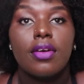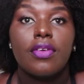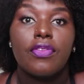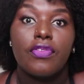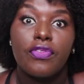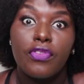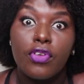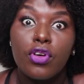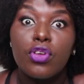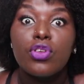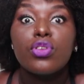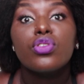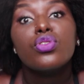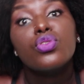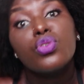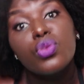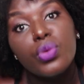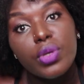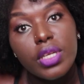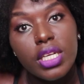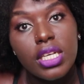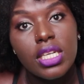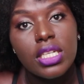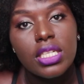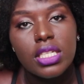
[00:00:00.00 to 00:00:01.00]
for you
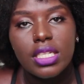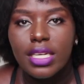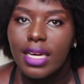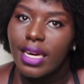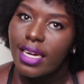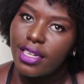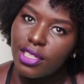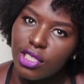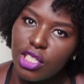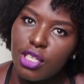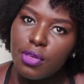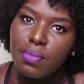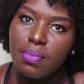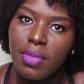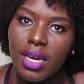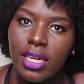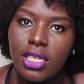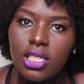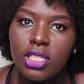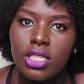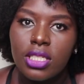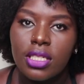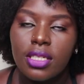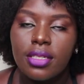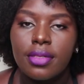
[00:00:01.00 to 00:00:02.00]
to eat. Can you
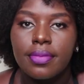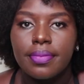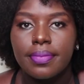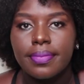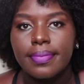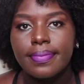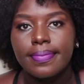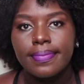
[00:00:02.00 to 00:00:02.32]
imagine?